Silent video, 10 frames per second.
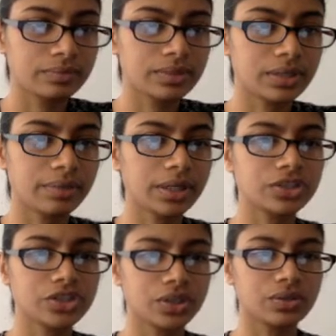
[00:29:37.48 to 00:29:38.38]
Sorry, my
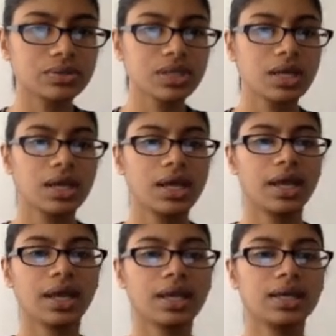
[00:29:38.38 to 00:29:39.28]
controls.
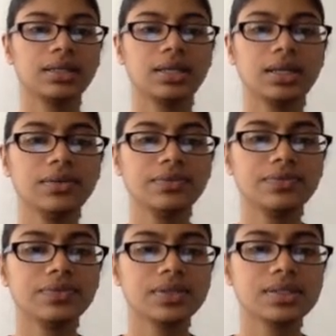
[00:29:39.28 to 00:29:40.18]
And if
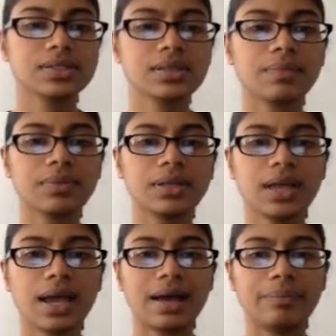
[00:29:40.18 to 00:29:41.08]
something
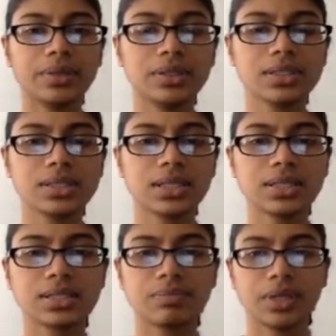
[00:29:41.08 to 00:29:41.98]
happens,
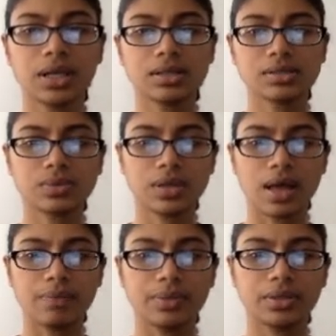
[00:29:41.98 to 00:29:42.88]
then something else will
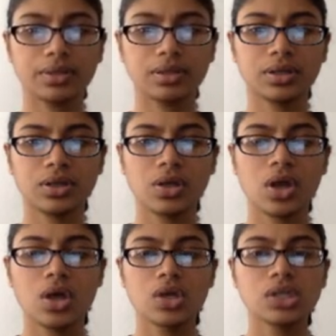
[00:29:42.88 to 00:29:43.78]
happen.
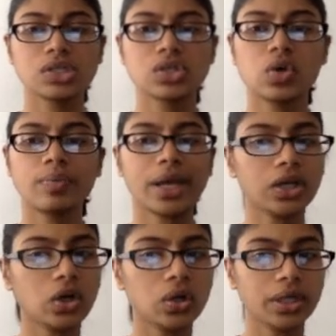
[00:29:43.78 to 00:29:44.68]
So my
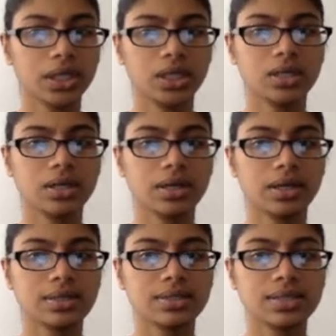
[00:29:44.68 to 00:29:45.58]
goal here
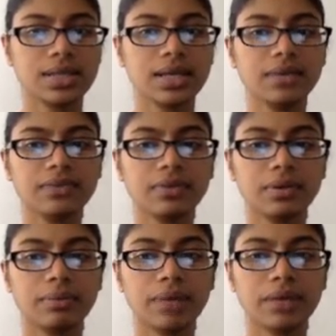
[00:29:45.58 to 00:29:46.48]
is if
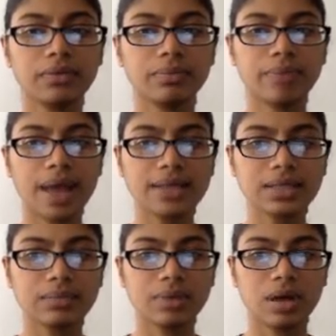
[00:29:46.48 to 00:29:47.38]
my
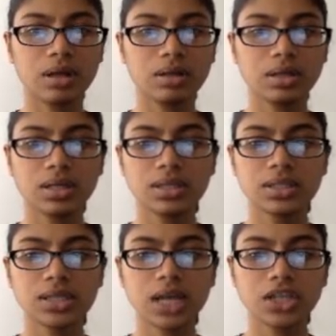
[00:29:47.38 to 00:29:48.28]
basketball
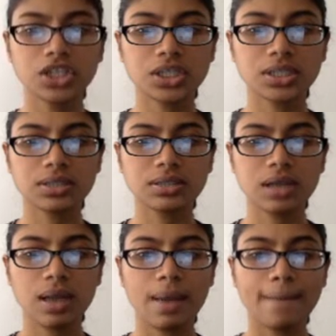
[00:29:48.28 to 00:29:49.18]
touches
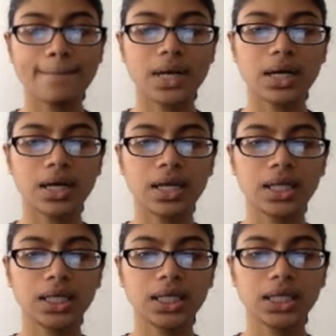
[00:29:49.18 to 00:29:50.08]

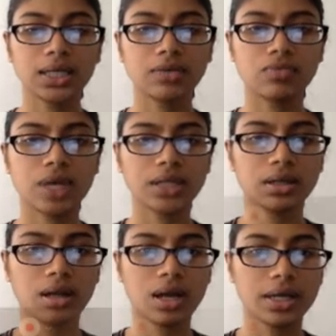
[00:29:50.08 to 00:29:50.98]
my
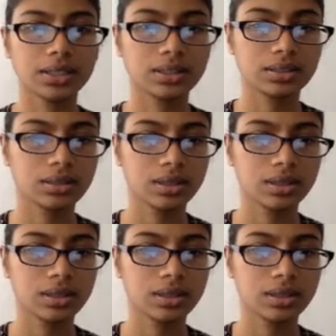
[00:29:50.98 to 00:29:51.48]
red line.